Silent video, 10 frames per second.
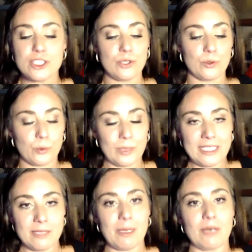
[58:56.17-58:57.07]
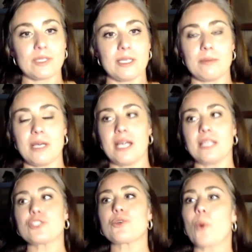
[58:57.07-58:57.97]
to read about them
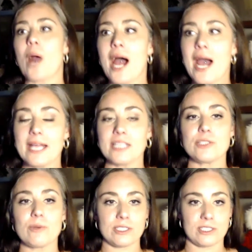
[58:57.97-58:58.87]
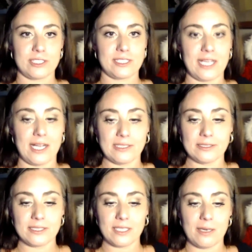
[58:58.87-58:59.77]
and try to
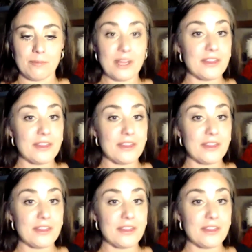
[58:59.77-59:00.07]
understand the